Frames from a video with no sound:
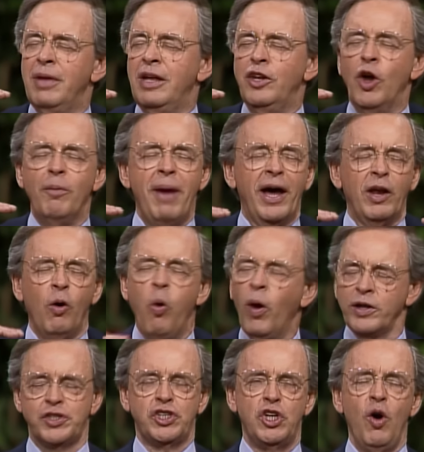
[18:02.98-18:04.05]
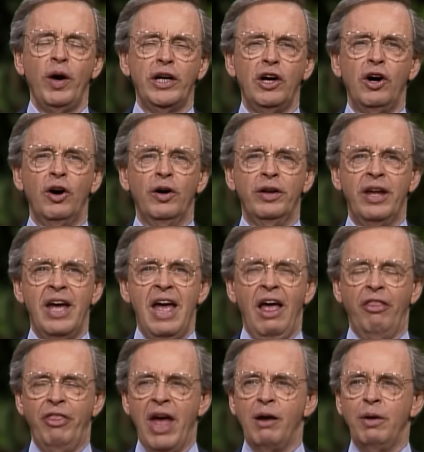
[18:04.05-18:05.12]
no matter what's going on,
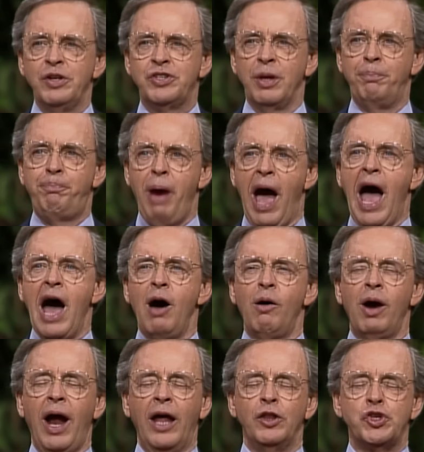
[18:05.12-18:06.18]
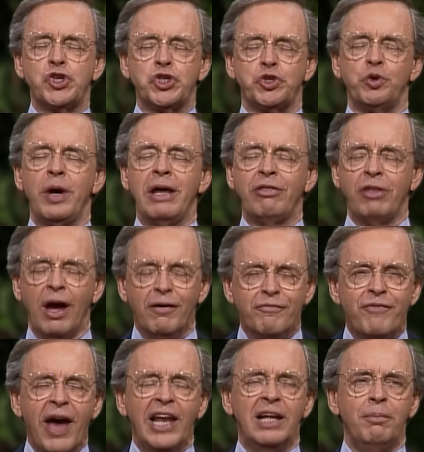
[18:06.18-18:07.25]
there is a power and strength
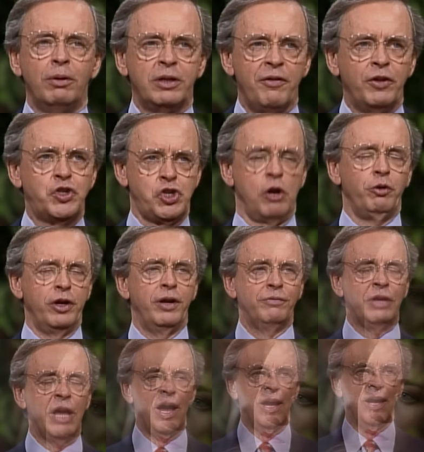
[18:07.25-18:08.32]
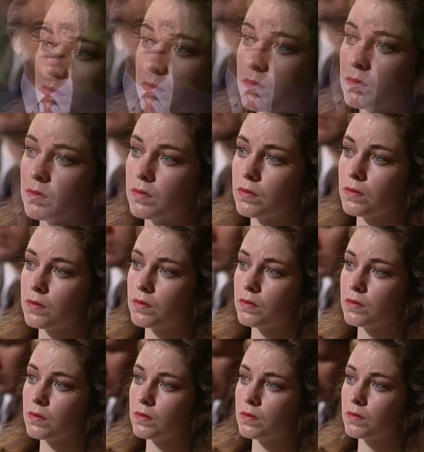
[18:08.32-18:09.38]
available to the children of God.
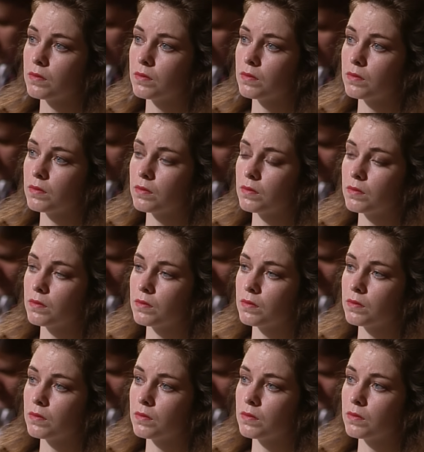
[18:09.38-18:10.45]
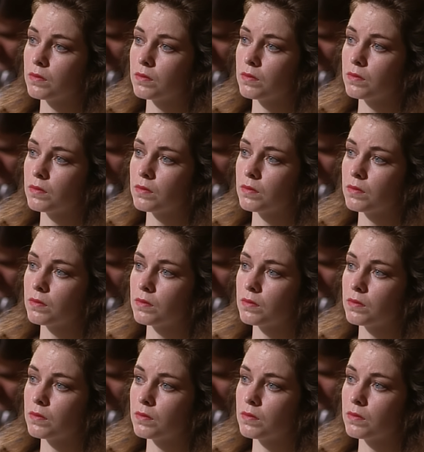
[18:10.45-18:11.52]
Now, if someone else had said that in the scripture somewhere
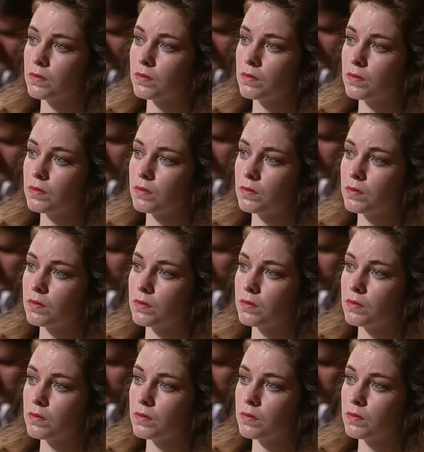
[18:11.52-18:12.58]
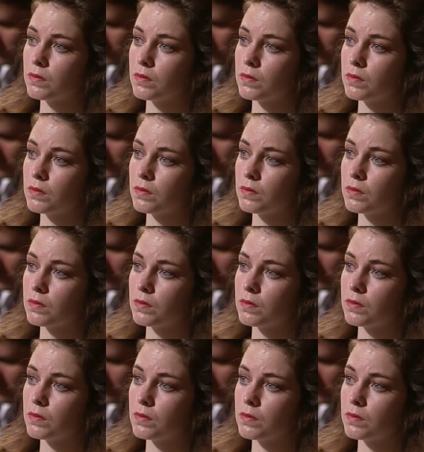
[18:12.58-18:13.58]
along the way that I didn't make a big, strong